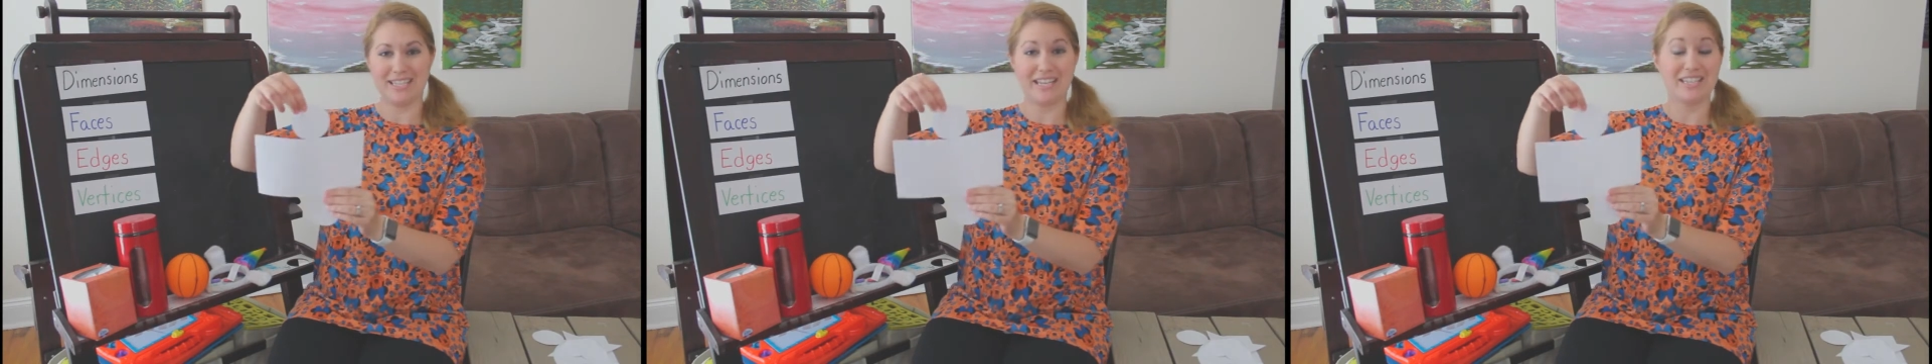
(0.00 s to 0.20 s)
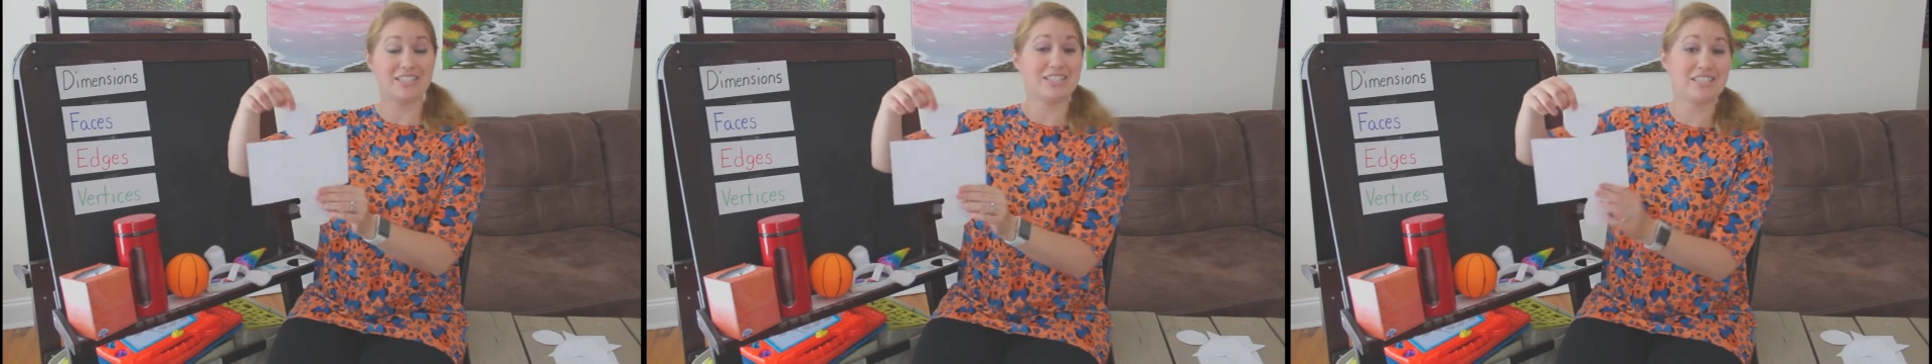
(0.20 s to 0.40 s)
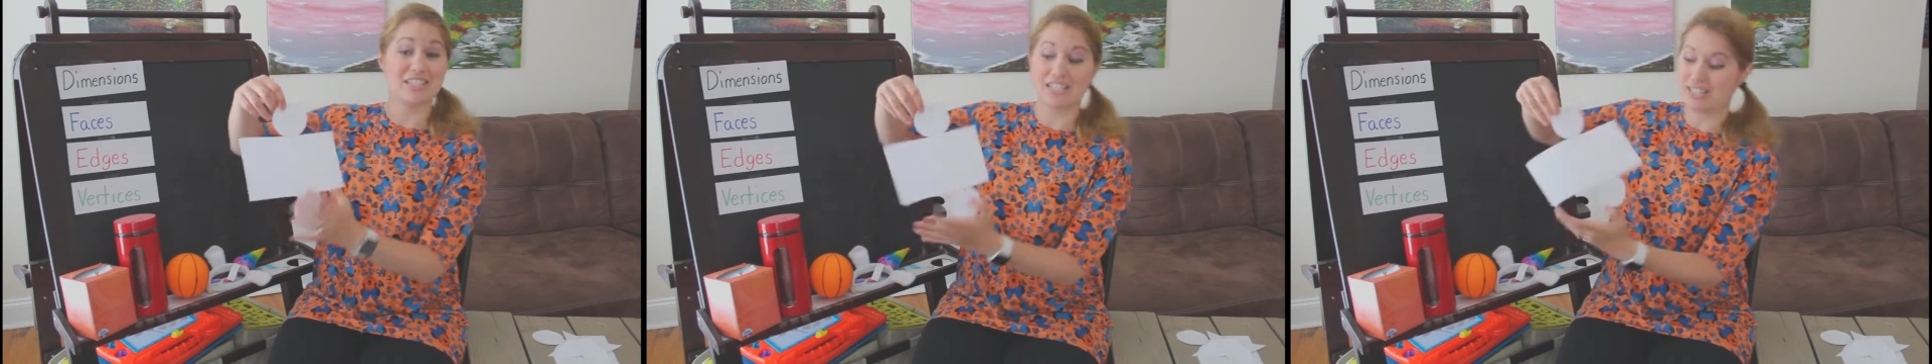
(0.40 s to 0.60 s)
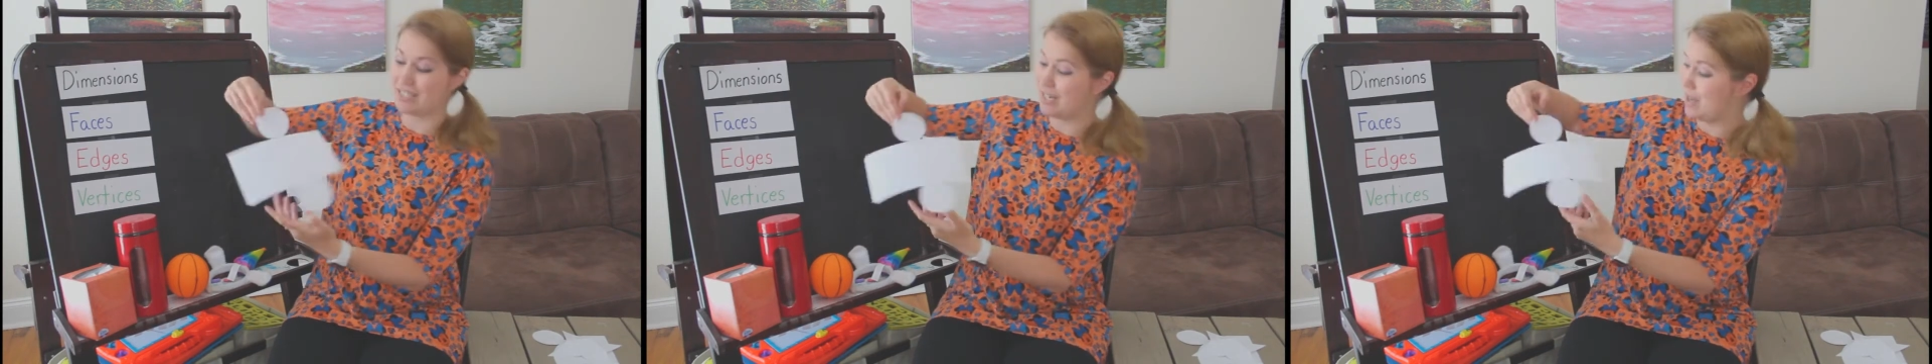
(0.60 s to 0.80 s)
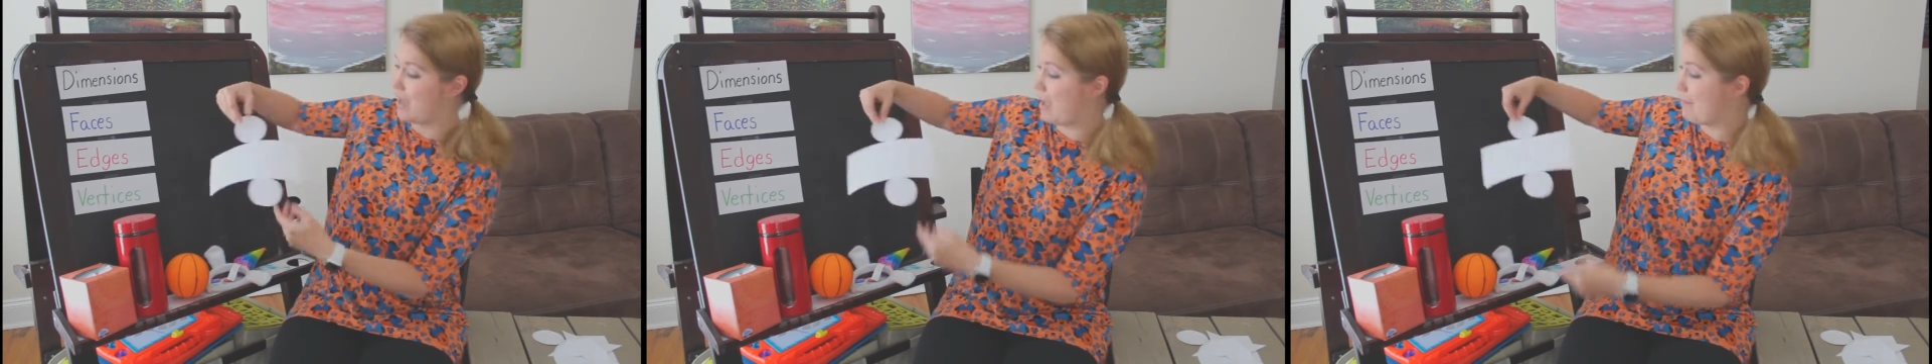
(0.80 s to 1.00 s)
it's
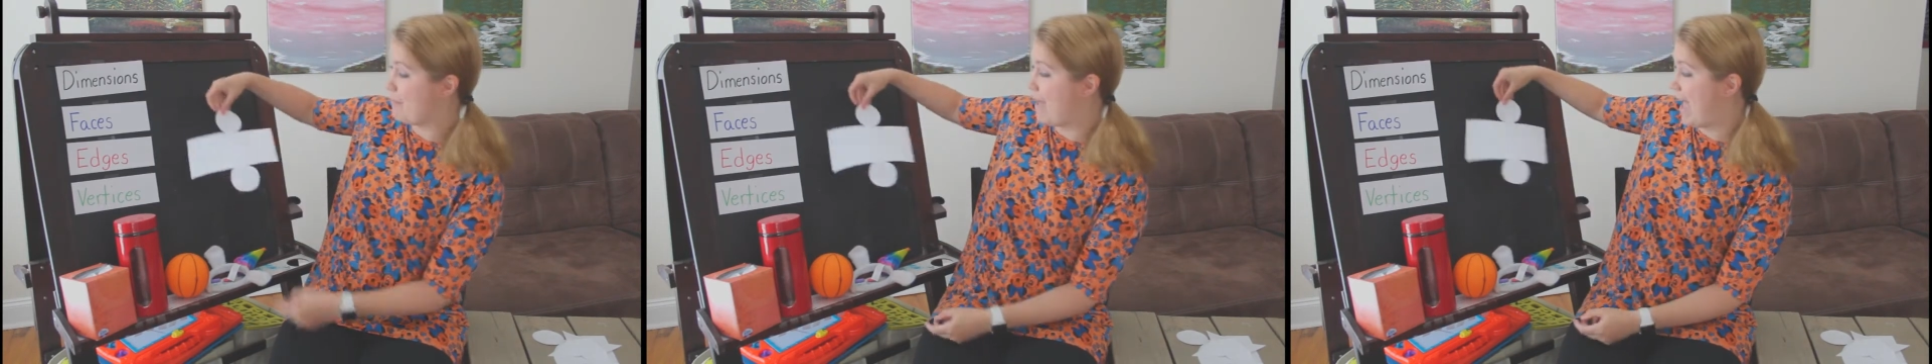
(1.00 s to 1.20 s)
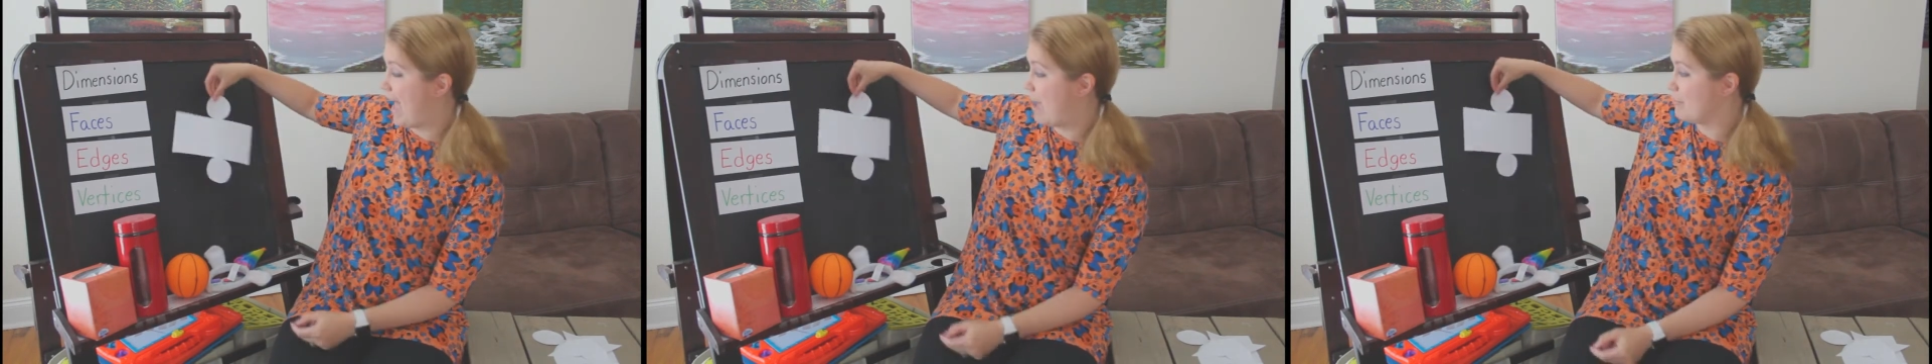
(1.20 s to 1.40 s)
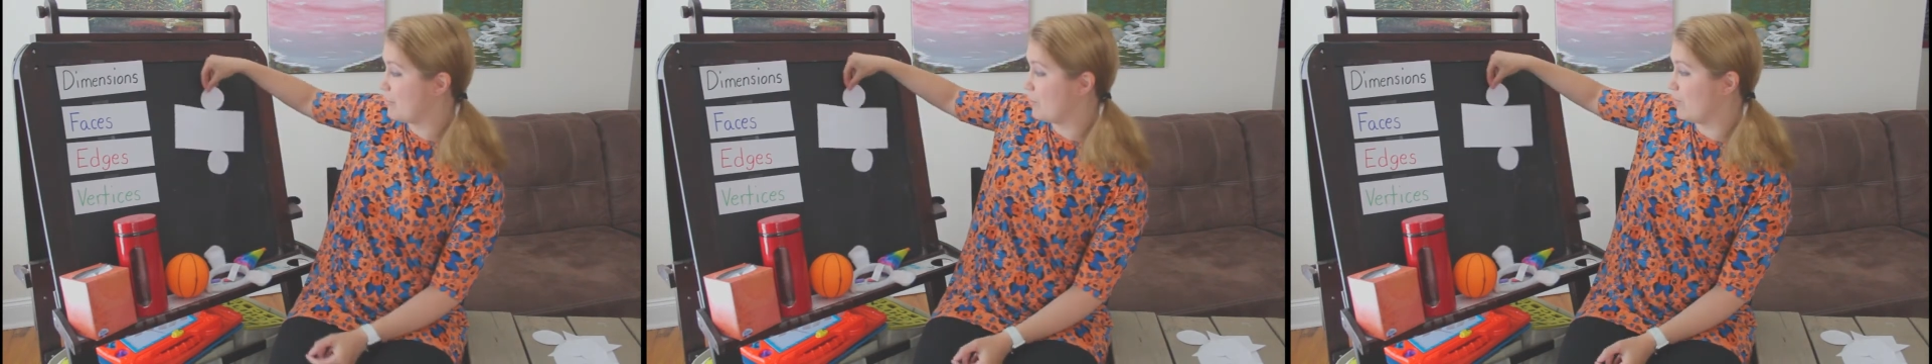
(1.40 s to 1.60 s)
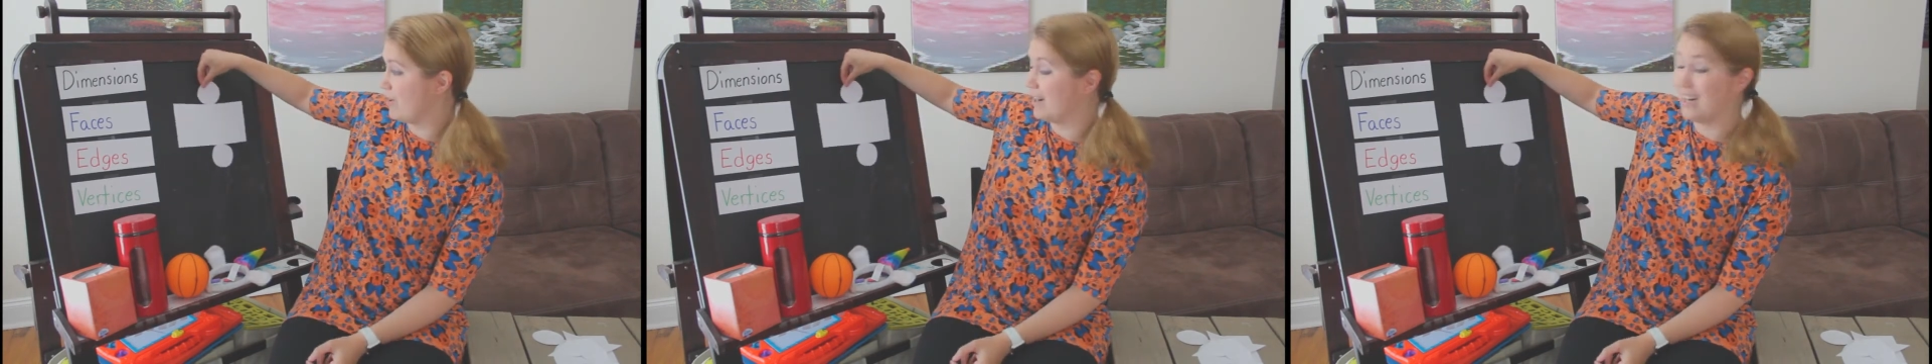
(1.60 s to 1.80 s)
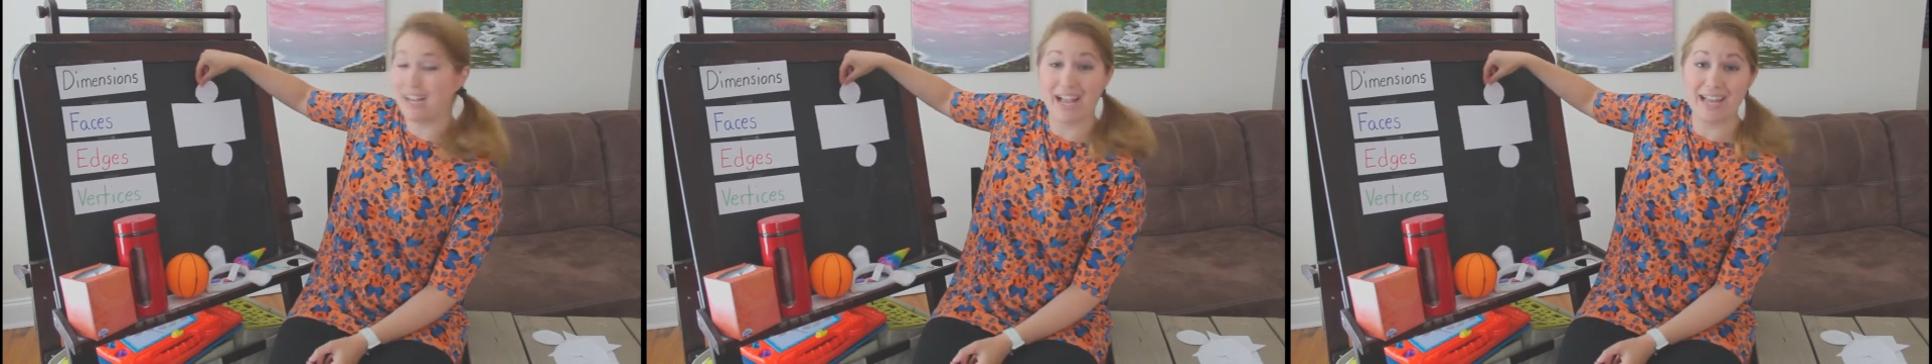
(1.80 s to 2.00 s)
just a map
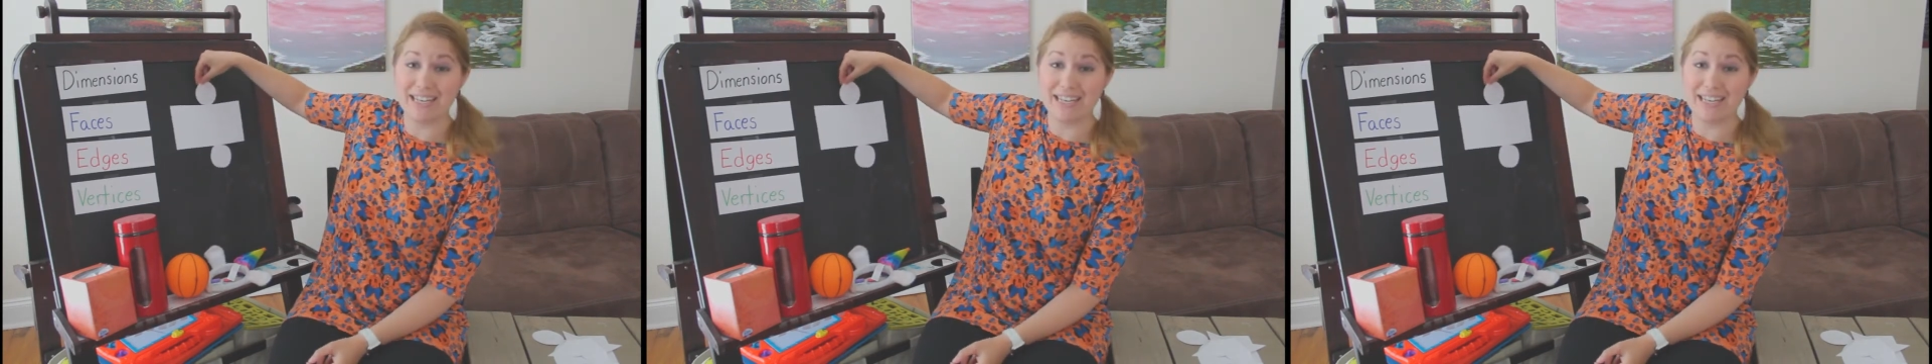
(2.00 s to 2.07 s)
or